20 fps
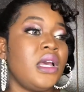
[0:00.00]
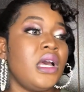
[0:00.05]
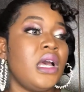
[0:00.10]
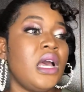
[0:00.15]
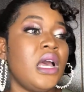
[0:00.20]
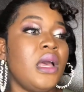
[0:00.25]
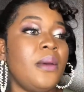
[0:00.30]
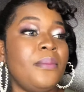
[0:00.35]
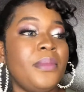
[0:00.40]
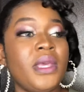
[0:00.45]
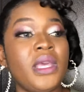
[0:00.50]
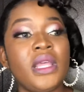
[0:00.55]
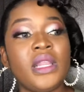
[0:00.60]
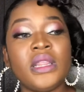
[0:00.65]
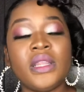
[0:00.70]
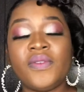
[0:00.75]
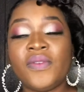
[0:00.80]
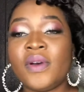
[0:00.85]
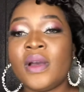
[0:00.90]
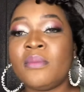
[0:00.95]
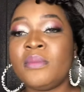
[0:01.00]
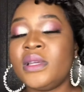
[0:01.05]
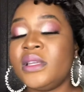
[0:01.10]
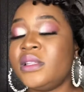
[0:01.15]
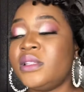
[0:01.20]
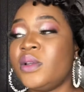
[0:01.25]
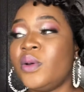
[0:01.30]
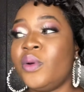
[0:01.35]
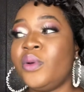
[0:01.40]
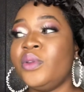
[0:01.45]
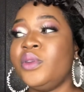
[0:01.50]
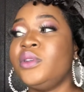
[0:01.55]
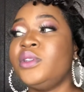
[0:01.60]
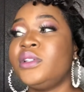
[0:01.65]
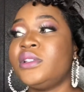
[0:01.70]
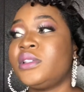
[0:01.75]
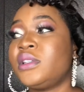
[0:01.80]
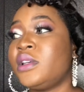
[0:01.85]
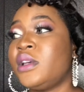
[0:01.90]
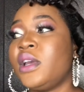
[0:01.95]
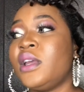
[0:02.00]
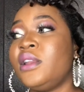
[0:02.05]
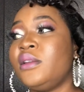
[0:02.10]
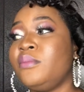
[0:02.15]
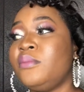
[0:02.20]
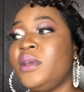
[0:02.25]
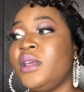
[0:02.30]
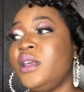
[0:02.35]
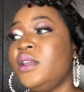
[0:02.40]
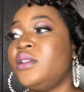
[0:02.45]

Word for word: um, in the family so you just can't be